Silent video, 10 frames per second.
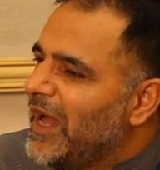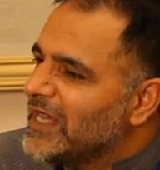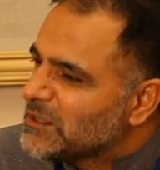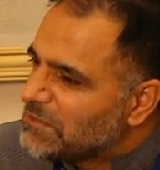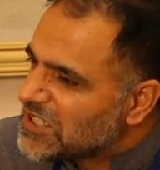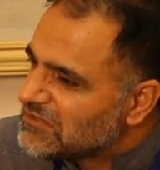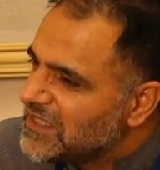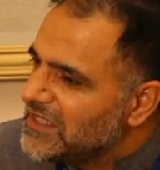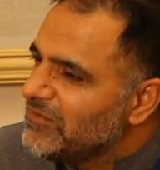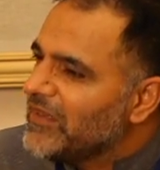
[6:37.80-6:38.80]

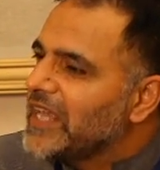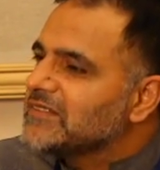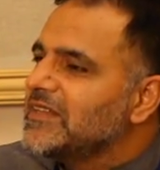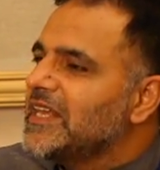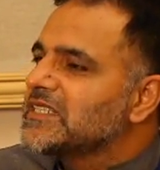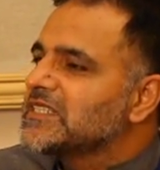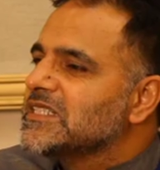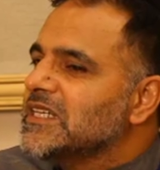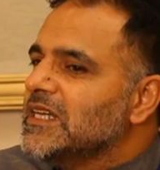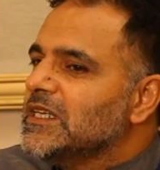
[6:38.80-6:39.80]
spiritual as well as,
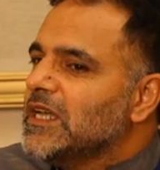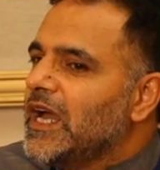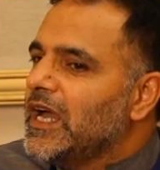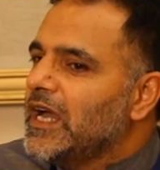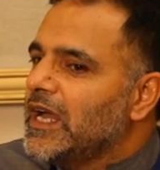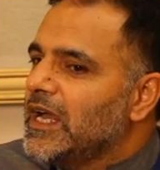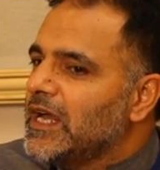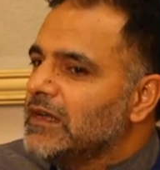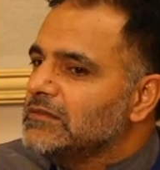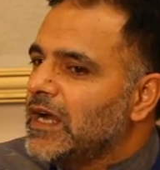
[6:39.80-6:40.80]

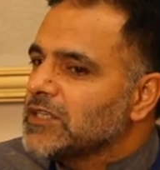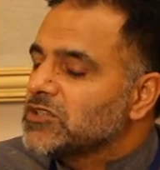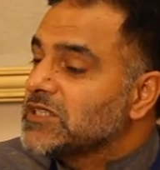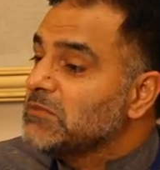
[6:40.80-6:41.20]
I should say,